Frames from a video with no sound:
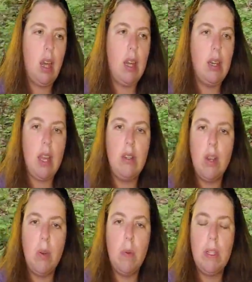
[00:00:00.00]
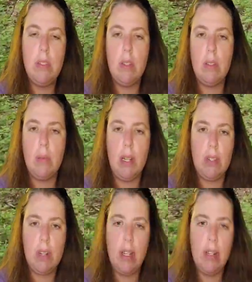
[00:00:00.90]
I know we took the right
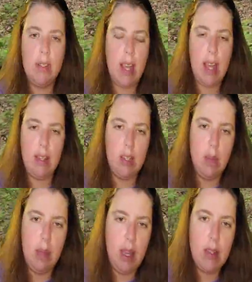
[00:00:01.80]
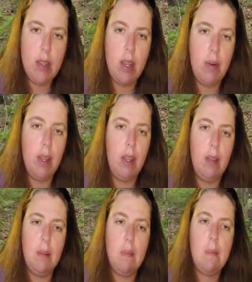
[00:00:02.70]
trails. I had the GPS
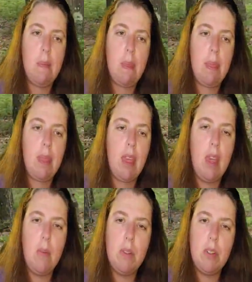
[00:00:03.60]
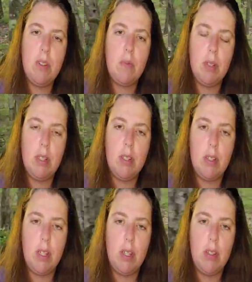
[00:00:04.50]
going. It was just really
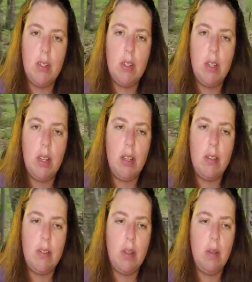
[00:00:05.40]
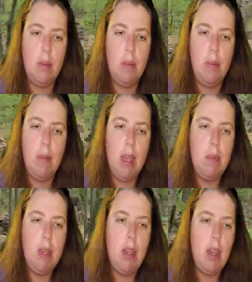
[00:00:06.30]
strange. So
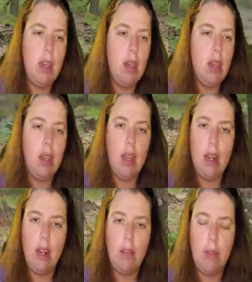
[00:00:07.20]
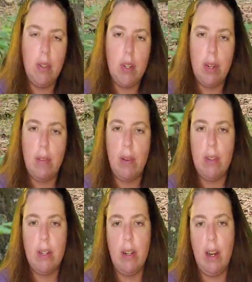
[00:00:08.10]
maybe again in the future, if I
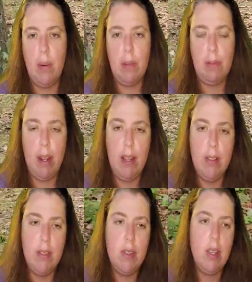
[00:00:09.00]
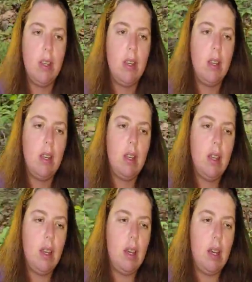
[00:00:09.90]
return there with friends,
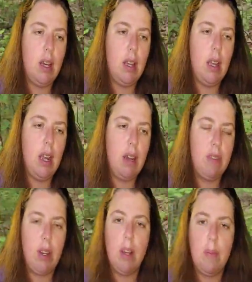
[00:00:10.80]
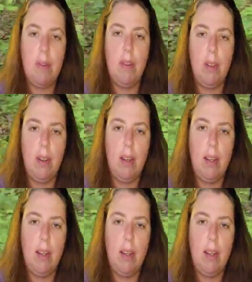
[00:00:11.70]
and if they're up for the long